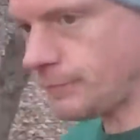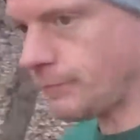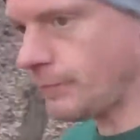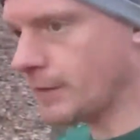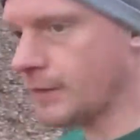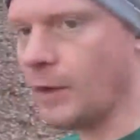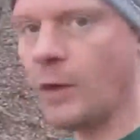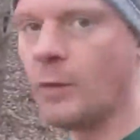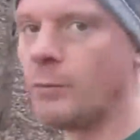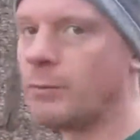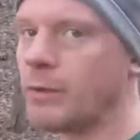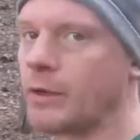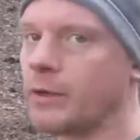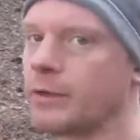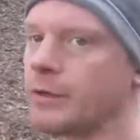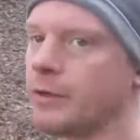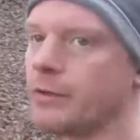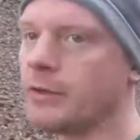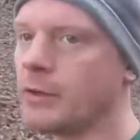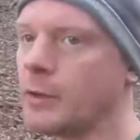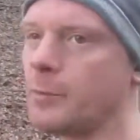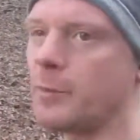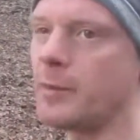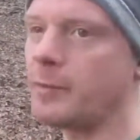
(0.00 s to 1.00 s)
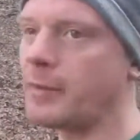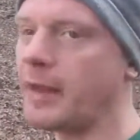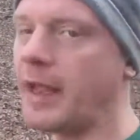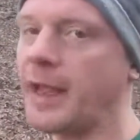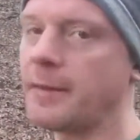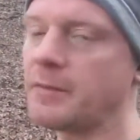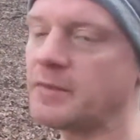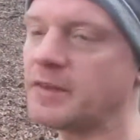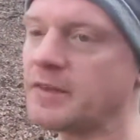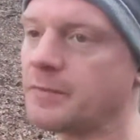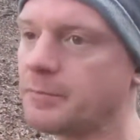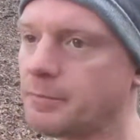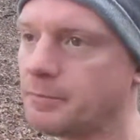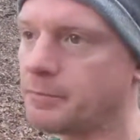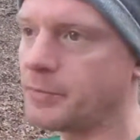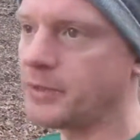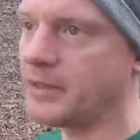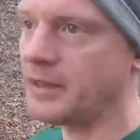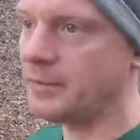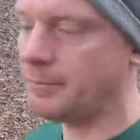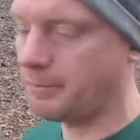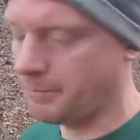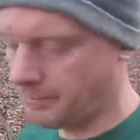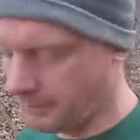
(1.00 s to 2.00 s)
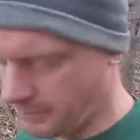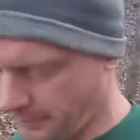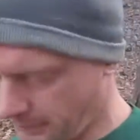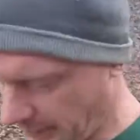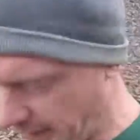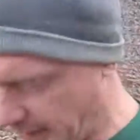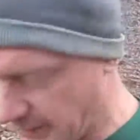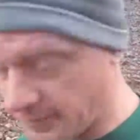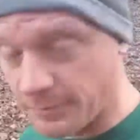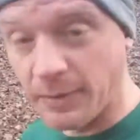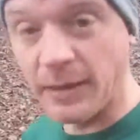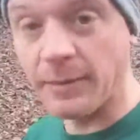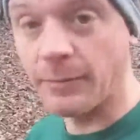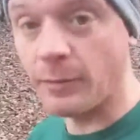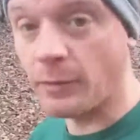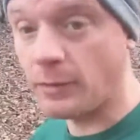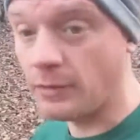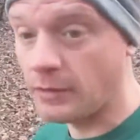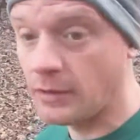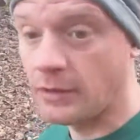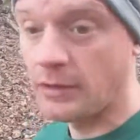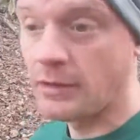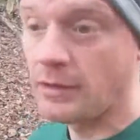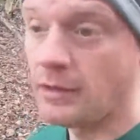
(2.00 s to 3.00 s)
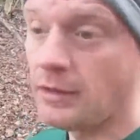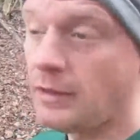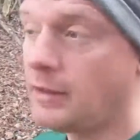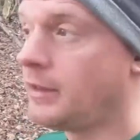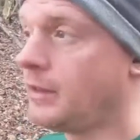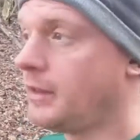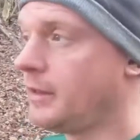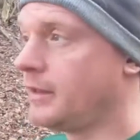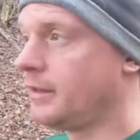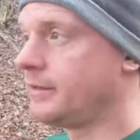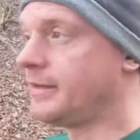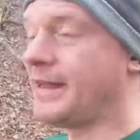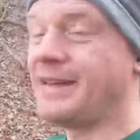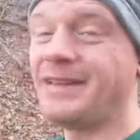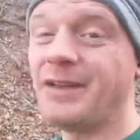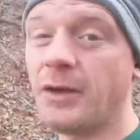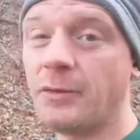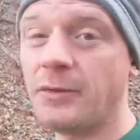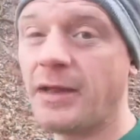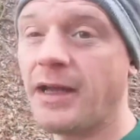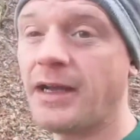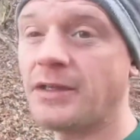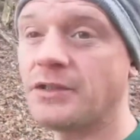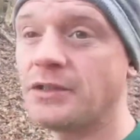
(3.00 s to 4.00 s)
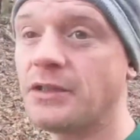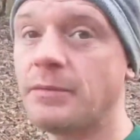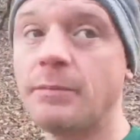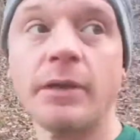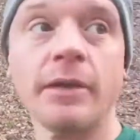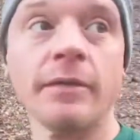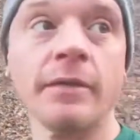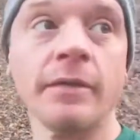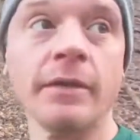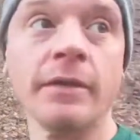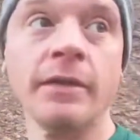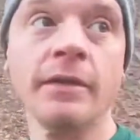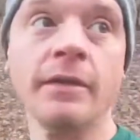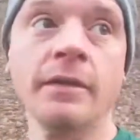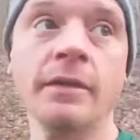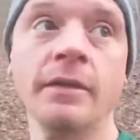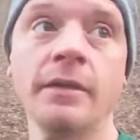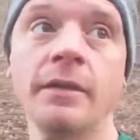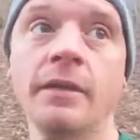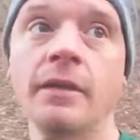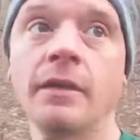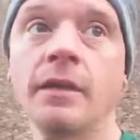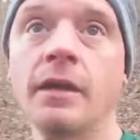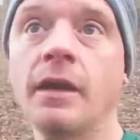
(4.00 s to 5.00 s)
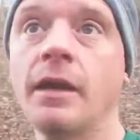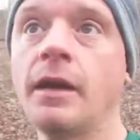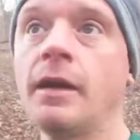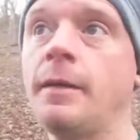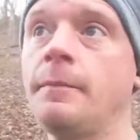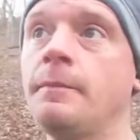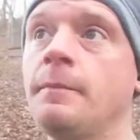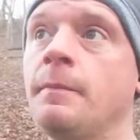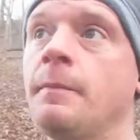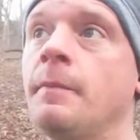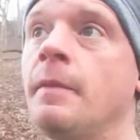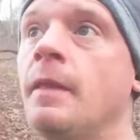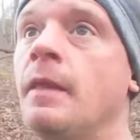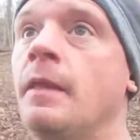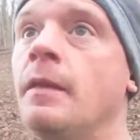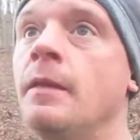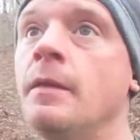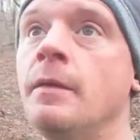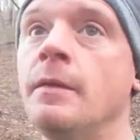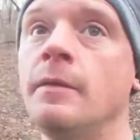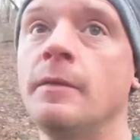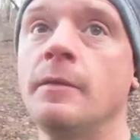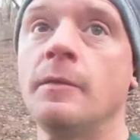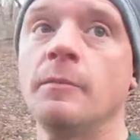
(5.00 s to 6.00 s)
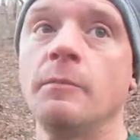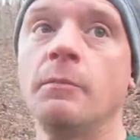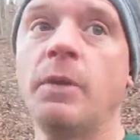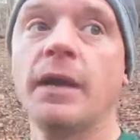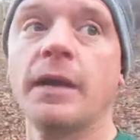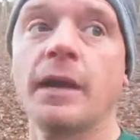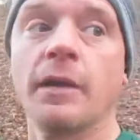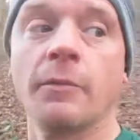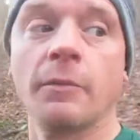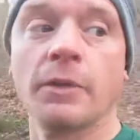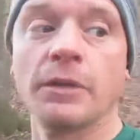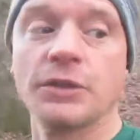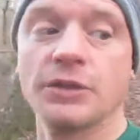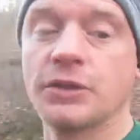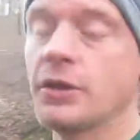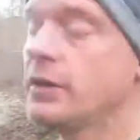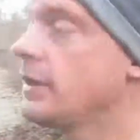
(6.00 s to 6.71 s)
Don't burn your aluminum cans, please, people. They don't actually burn. But I want to show